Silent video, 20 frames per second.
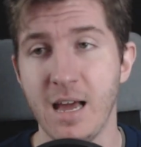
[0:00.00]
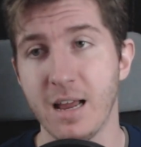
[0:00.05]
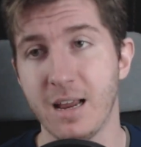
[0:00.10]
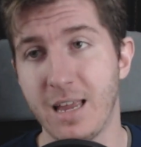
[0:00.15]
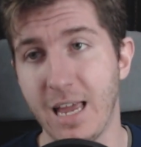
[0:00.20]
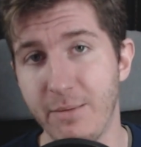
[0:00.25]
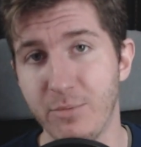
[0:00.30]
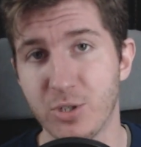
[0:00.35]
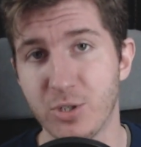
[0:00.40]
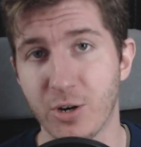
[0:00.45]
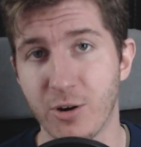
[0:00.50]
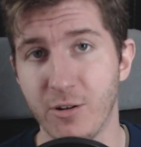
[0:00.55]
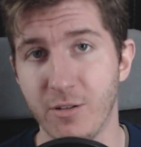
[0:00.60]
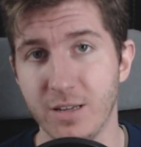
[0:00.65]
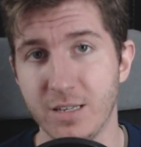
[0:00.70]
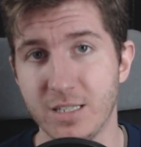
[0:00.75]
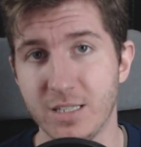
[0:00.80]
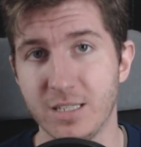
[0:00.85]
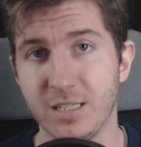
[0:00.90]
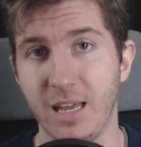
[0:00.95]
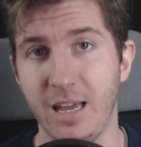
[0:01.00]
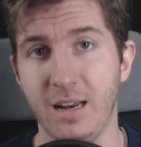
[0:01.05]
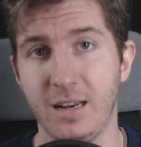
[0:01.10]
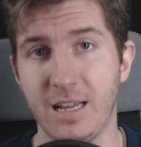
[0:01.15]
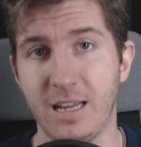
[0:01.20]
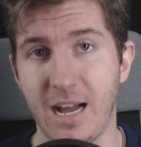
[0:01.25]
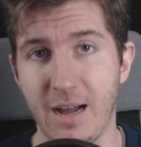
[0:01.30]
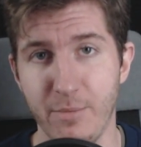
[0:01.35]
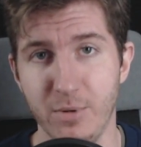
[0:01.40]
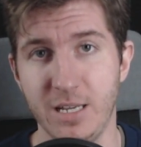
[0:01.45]
Game journalists
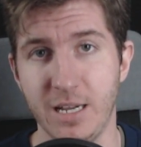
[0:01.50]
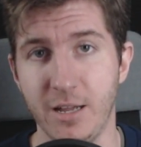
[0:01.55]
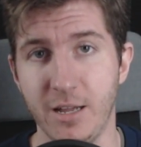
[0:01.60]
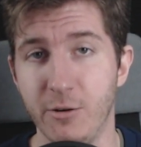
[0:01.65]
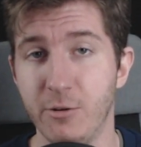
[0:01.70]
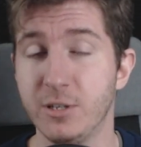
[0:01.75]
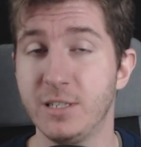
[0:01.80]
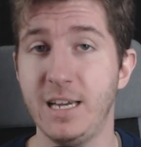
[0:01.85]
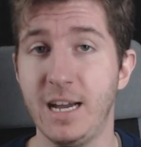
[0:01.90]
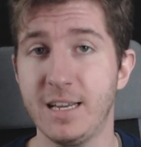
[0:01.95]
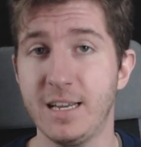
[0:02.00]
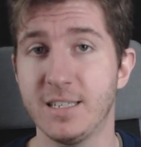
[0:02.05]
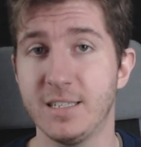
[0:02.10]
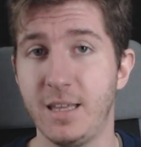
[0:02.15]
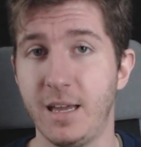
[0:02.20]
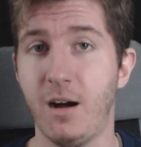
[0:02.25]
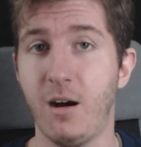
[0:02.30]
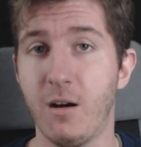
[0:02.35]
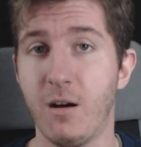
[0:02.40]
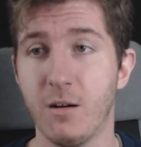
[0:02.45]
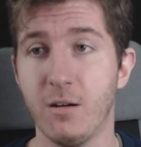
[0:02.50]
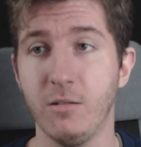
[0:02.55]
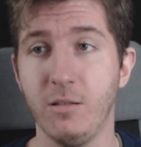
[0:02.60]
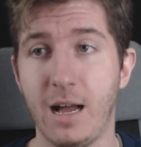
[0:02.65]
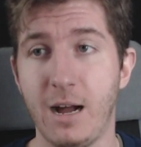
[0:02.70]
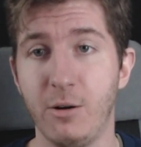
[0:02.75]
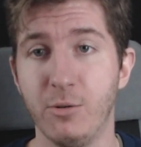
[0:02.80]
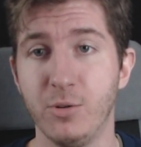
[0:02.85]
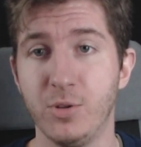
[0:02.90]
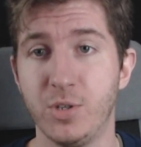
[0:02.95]
and commentators, yes, they are
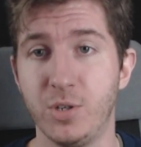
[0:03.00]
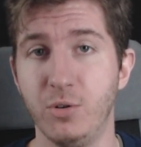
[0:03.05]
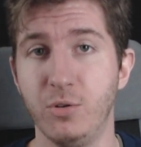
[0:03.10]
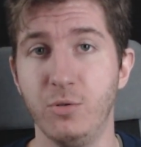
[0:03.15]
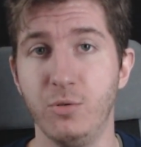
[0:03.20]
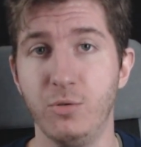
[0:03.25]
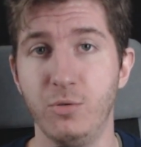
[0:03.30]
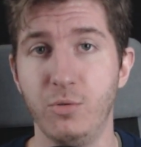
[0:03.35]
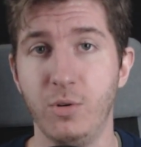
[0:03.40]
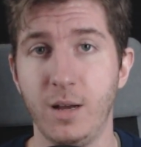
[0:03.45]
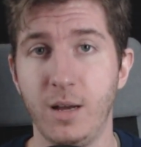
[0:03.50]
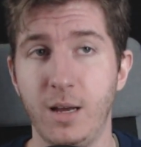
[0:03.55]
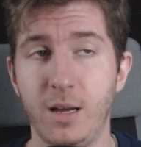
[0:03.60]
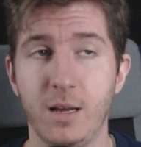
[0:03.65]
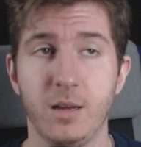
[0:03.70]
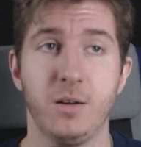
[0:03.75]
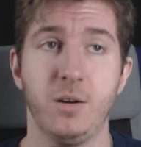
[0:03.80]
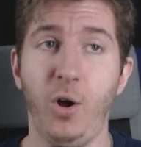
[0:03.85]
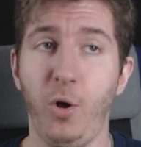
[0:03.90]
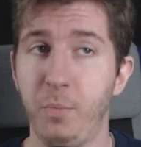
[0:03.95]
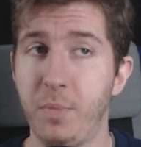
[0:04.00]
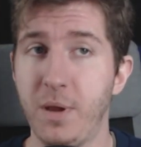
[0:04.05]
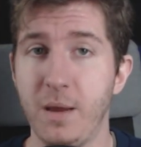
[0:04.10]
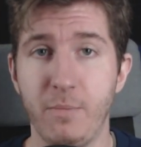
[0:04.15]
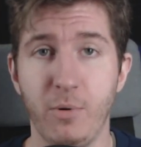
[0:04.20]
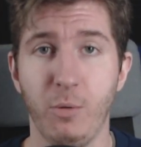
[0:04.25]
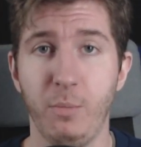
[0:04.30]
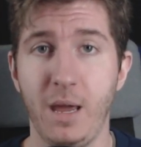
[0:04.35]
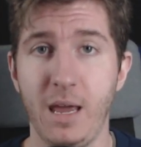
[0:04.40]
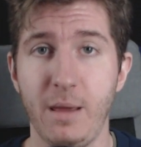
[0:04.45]
allowed to call
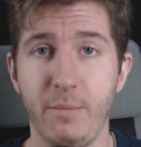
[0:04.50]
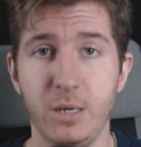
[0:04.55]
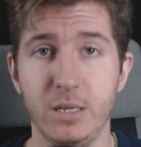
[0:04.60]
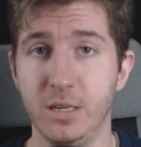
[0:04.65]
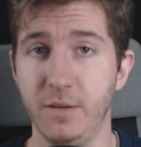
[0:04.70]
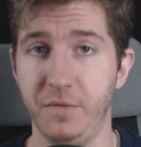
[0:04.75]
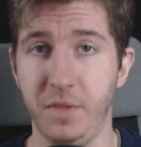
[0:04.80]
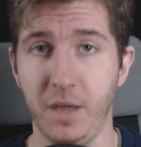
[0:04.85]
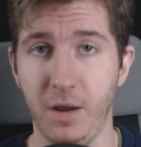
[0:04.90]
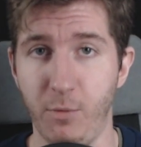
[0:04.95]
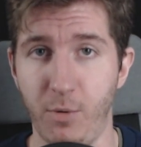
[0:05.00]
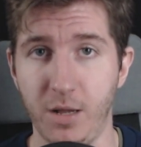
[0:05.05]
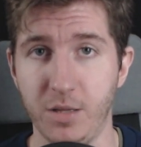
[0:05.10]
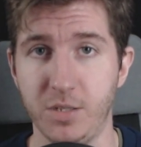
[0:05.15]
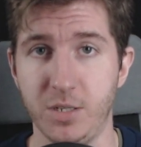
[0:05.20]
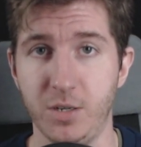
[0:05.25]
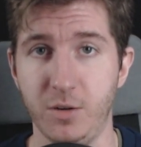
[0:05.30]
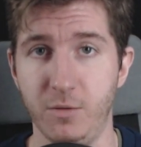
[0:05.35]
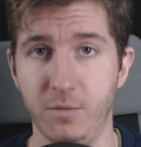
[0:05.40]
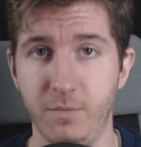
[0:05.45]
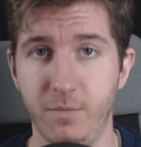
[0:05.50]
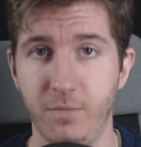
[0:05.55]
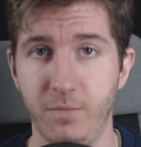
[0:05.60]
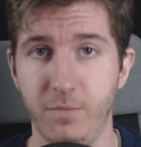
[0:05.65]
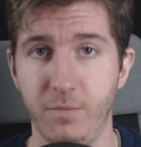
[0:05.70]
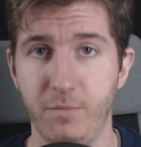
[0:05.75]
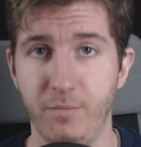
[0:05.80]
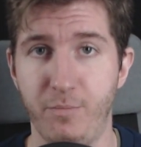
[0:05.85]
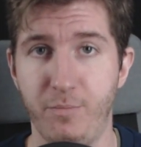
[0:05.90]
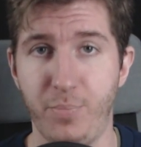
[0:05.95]
people babies if they want to,
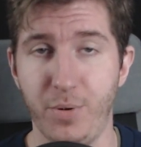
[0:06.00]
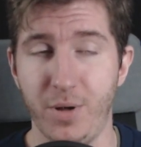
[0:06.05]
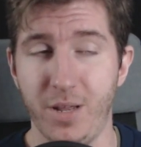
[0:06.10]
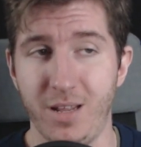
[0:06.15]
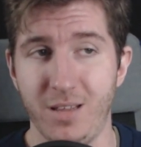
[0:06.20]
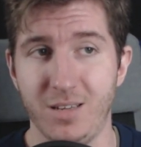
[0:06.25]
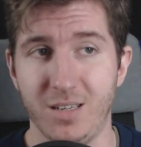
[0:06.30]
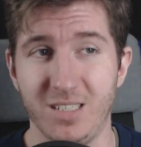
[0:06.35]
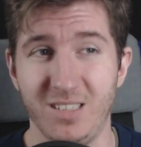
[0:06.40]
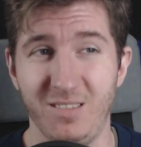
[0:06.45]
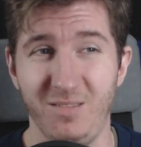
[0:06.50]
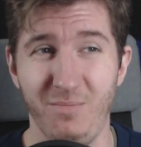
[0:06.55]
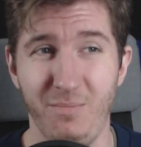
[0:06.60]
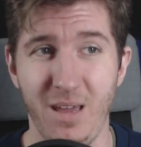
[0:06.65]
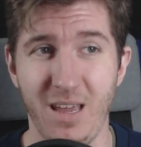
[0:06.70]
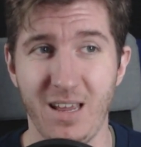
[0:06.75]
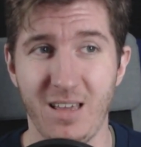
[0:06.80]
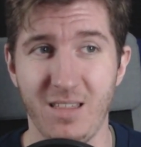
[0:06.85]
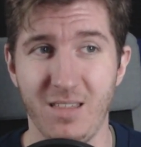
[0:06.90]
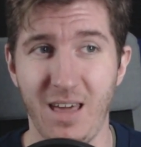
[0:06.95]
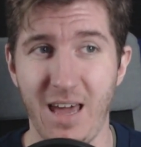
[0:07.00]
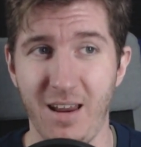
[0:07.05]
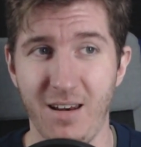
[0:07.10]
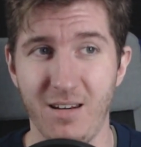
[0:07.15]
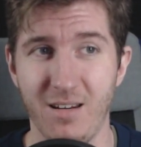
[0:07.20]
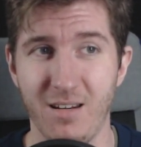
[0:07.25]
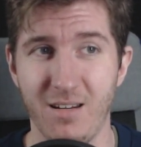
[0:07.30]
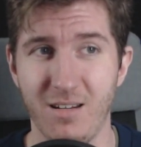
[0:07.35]
but it doesn't make that